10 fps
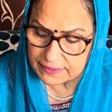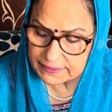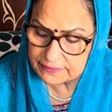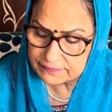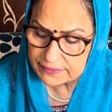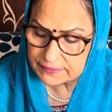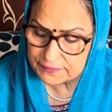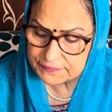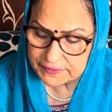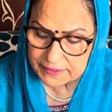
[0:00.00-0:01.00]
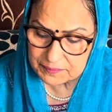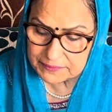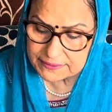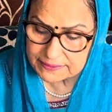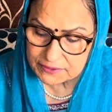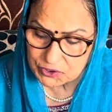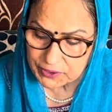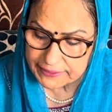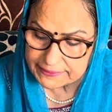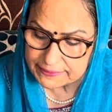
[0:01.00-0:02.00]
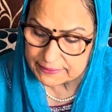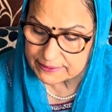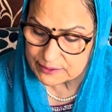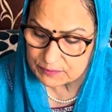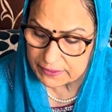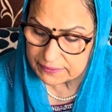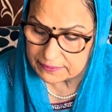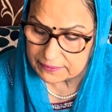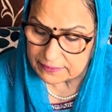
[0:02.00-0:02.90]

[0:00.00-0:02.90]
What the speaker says: and the wealth of the name is enshrined in his mind.